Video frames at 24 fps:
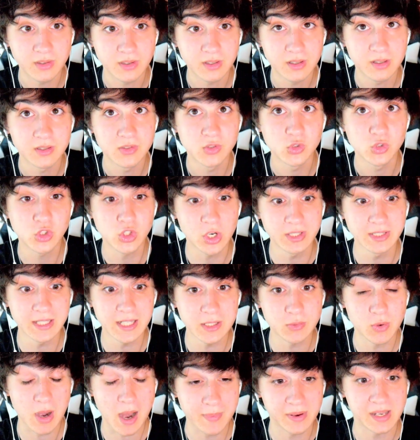Certain things
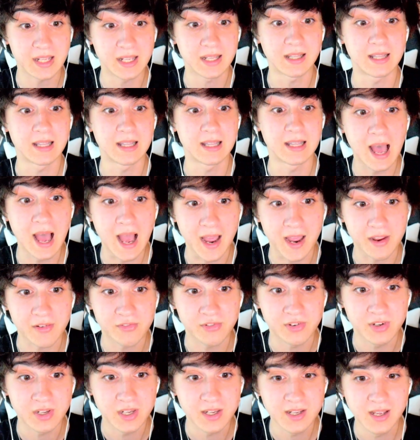were happening live.
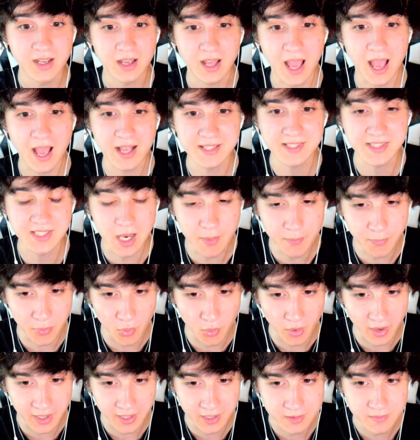At some
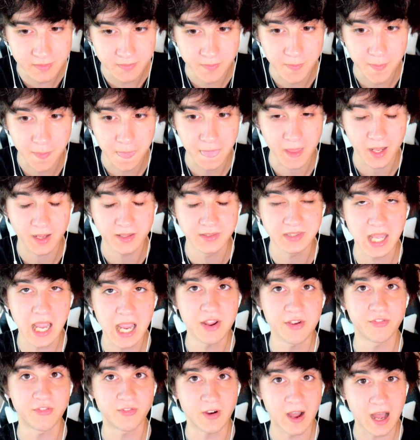point, they
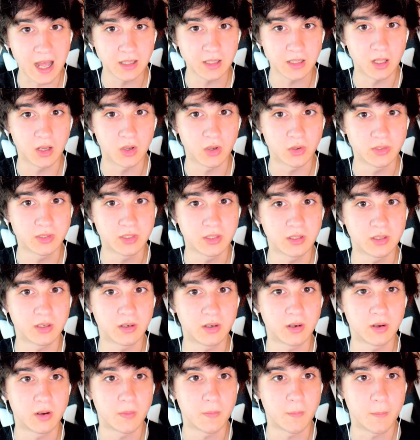followed
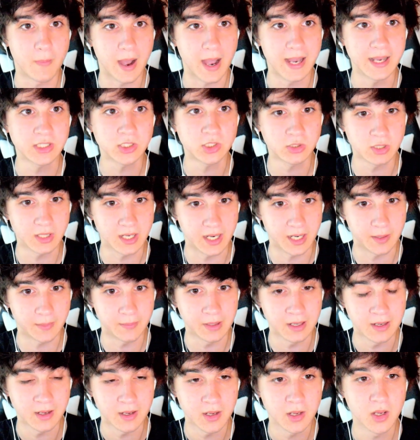my
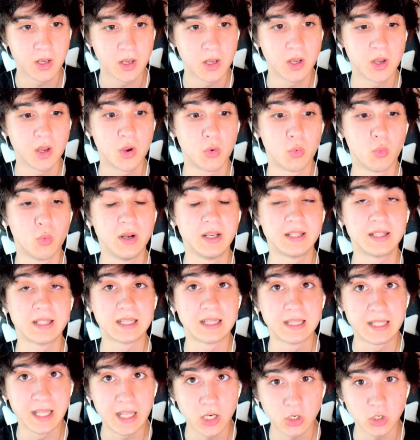stream with
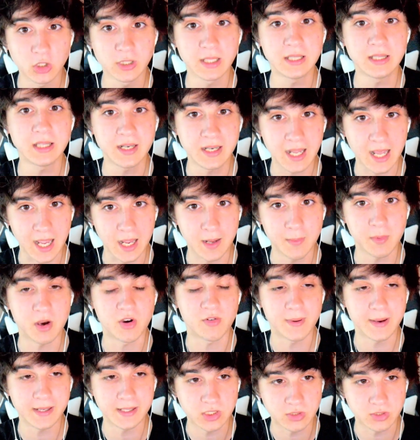literally the name of
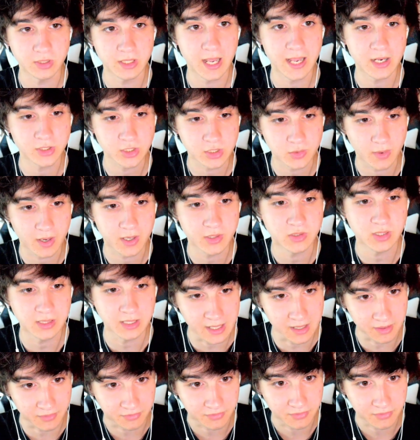my street address where I used to live.